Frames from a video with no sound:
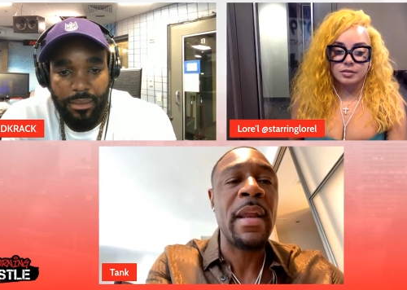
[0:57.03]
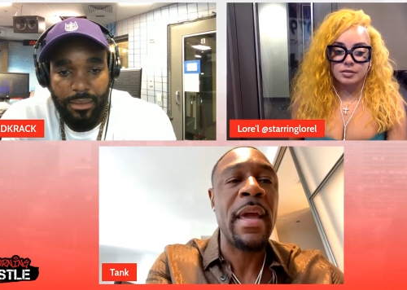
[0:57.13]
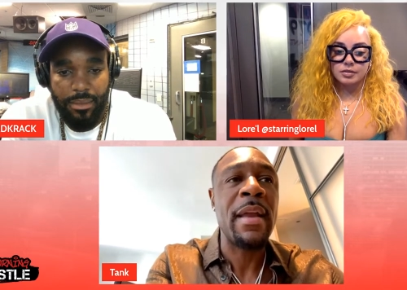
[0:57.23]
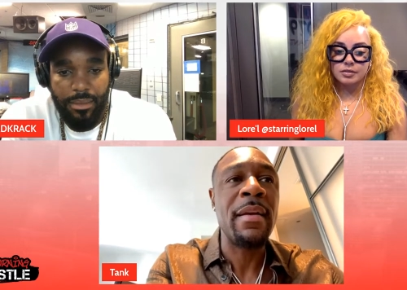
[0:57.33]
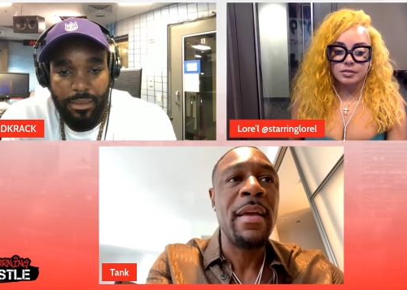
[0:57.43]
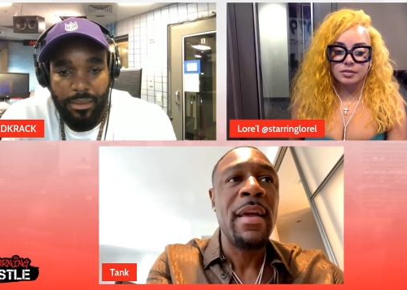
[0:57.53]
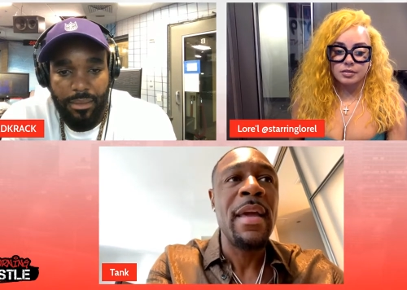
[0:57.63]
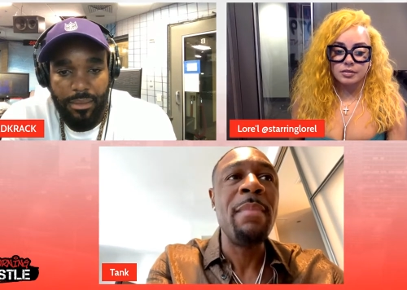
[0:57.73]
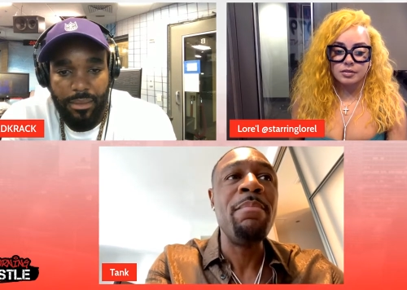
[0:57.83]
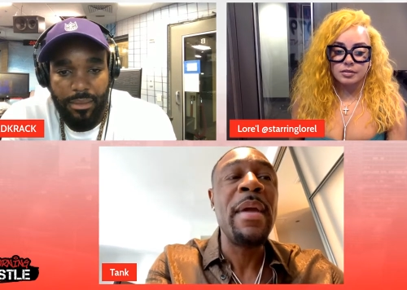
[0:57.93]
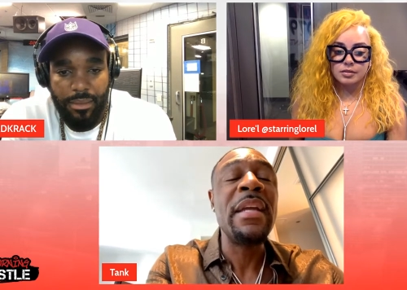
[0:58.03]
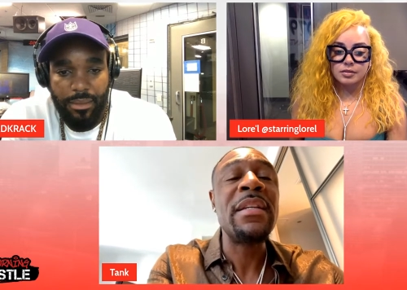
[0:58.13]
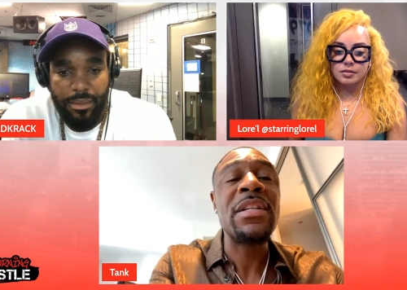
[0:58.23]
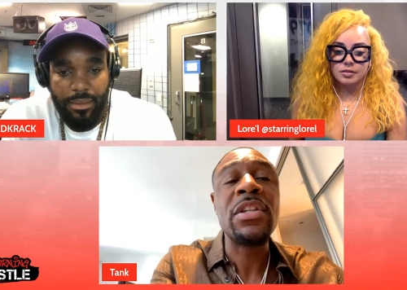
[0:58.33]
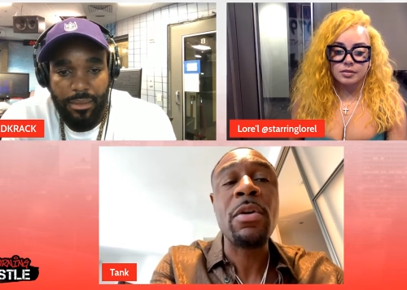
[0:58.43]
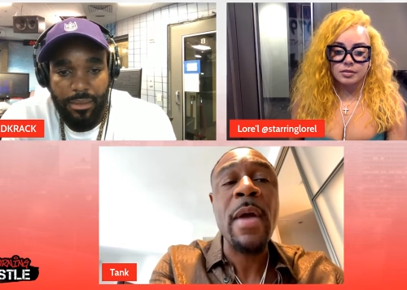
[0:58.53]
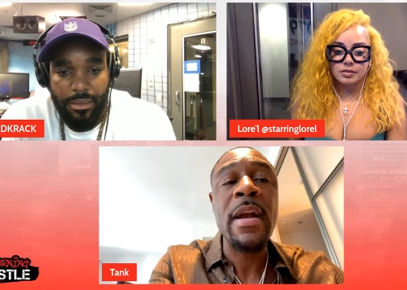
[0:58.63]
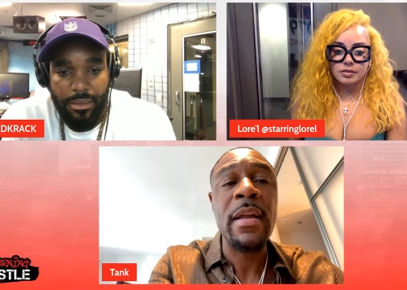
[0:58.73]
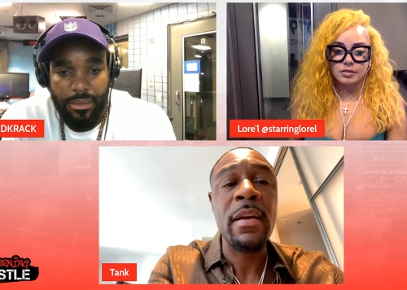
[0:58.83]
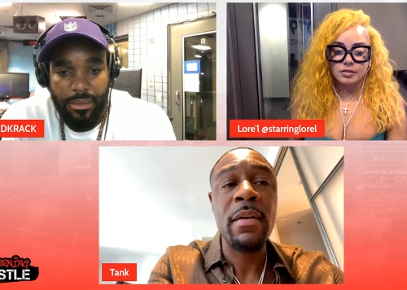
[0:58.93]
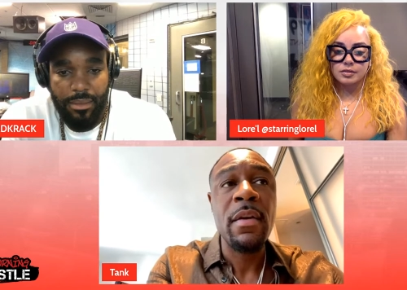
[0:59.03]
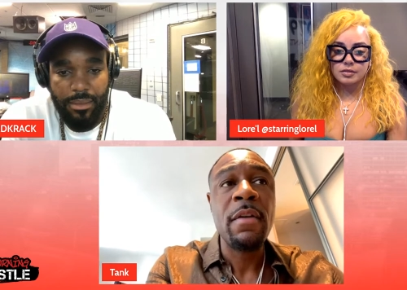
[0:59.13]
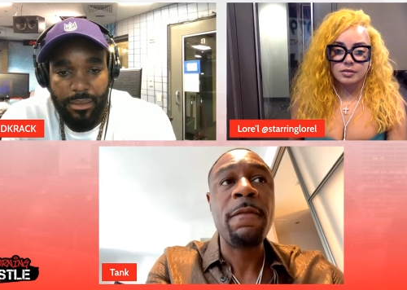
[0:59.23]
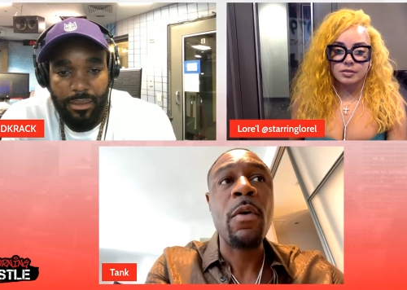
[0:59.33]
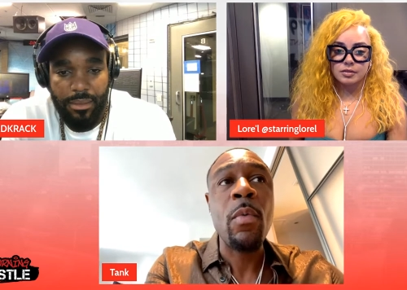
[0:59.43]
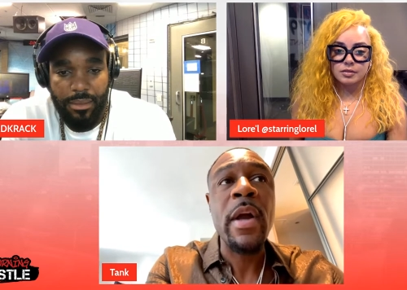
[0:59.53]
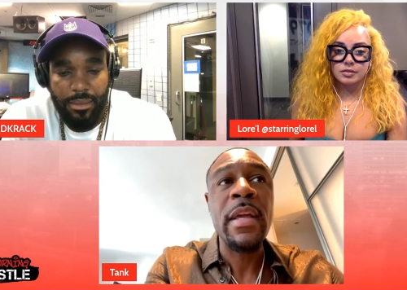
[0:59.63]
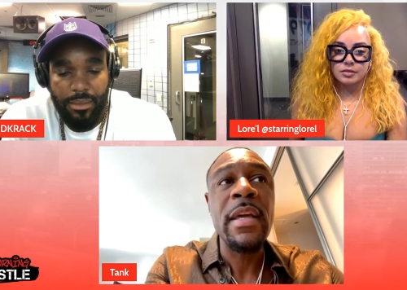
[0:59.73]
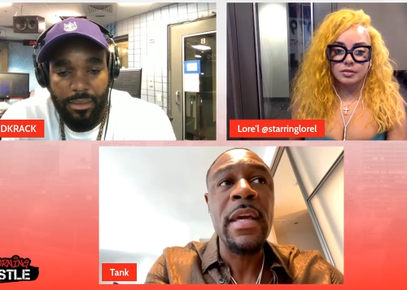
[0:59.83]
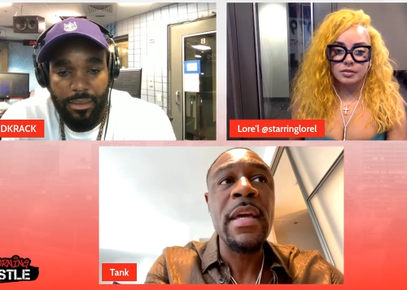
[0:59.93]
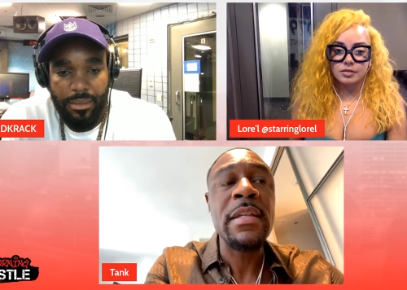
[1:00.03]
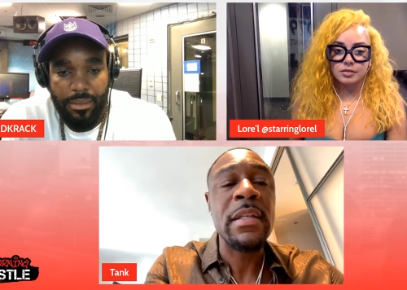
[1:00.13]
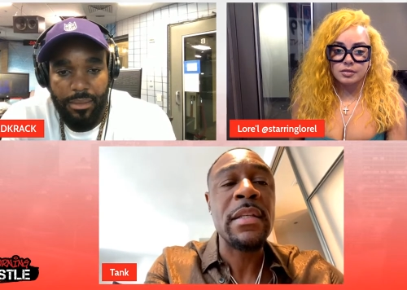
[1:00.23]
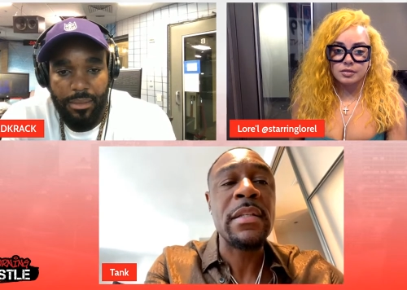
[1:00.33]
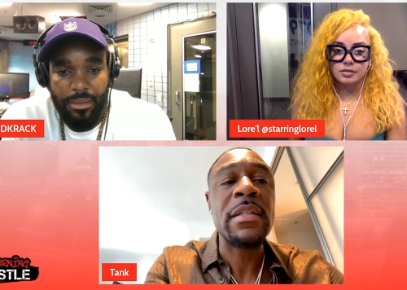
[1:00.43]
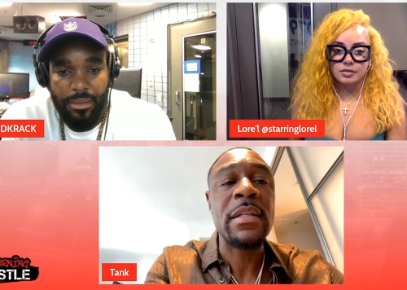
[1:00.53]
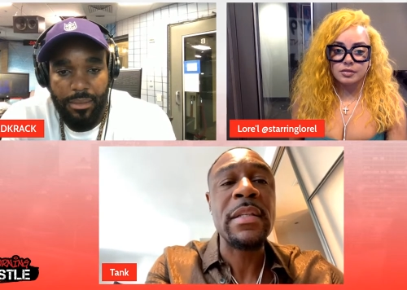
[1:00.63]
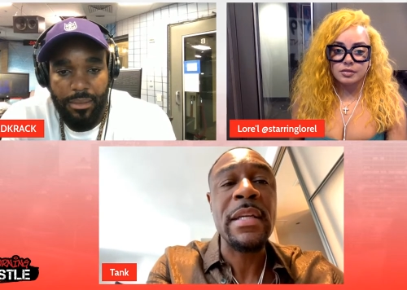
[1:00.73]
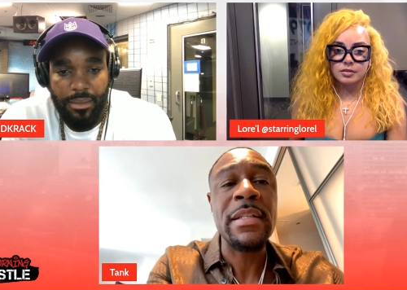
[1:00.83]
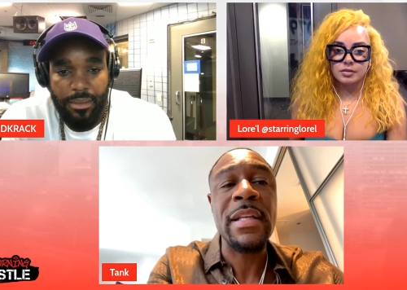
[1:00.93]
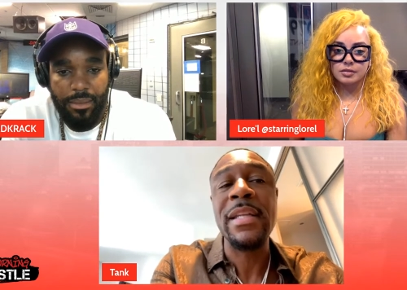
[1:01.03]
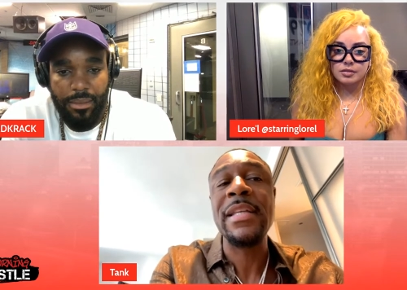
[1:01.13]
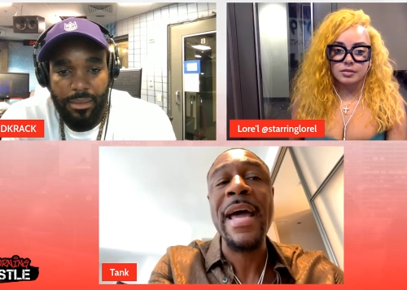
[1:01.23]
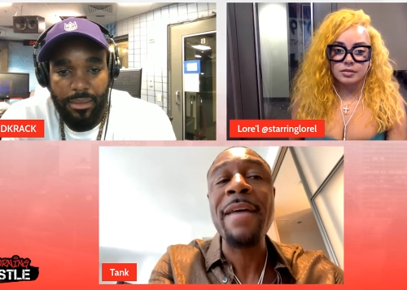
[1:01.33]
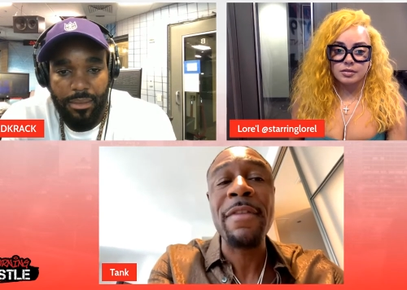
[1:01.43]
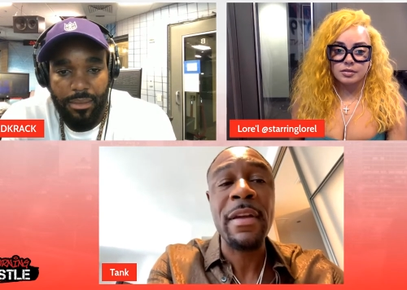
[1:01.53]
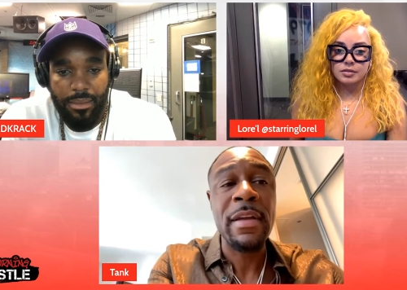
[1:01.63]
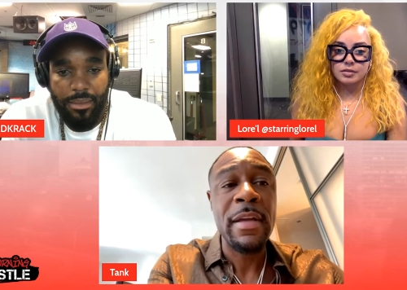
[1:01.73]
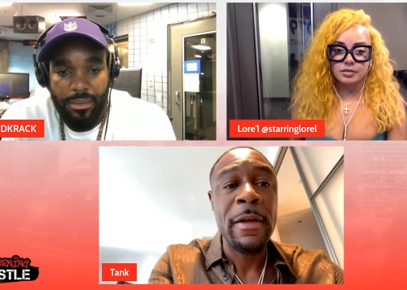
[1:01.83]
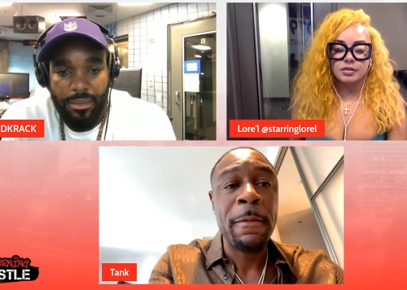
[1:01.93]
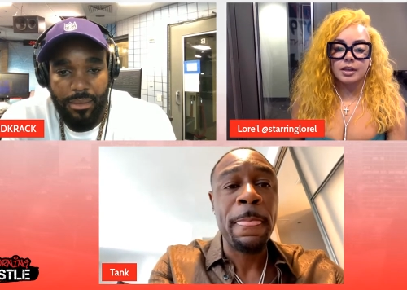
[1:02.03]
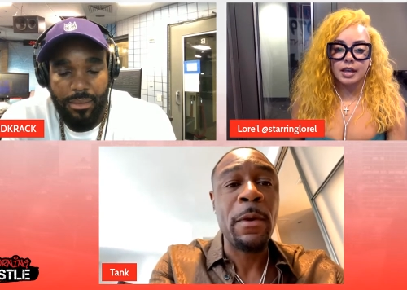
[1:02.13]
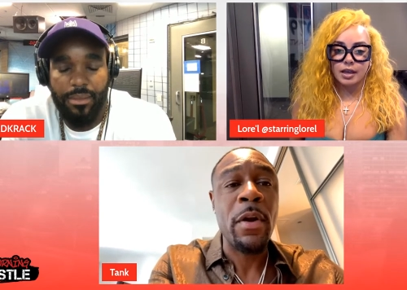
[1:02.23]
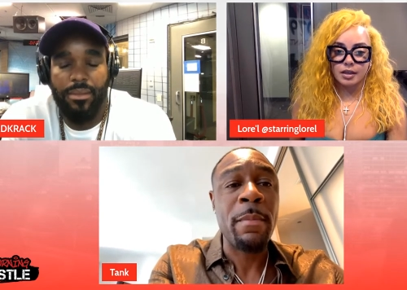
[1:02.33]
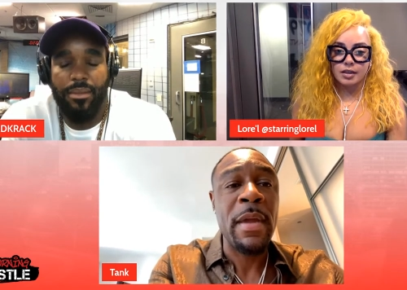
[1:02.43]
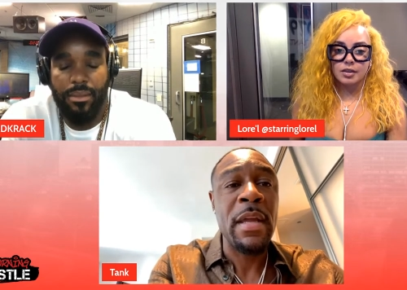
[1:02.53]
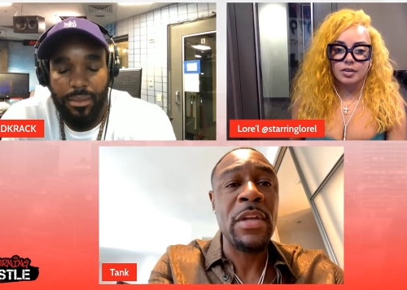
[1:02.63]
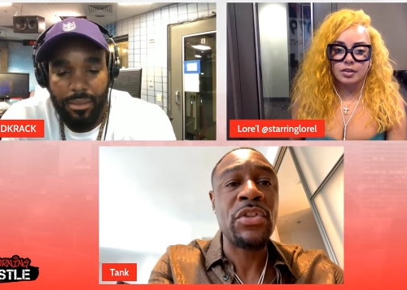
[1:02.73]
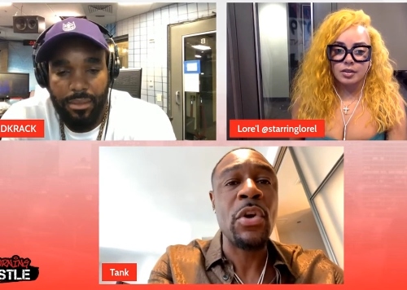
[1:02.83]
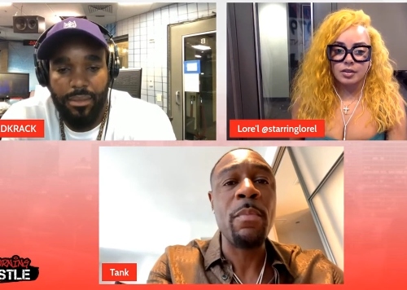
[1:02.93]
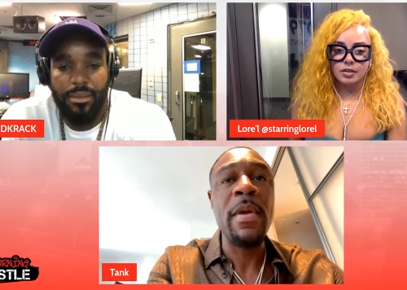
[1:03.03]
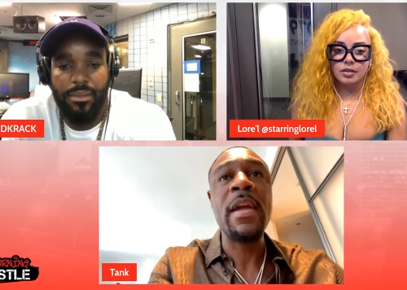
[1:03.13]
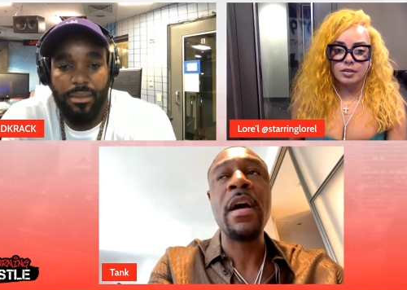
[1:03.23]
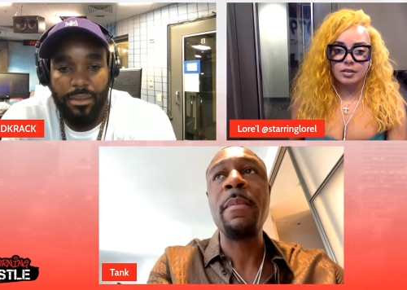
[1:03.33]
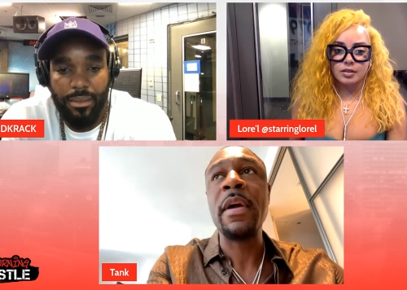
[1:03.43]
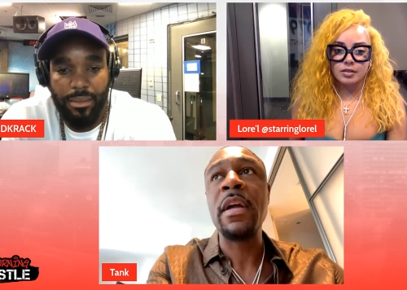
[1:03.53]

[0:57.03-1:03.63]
Speaker 1: and him being discredited for what he is and the success that he's having. You know what I mean? And so me coming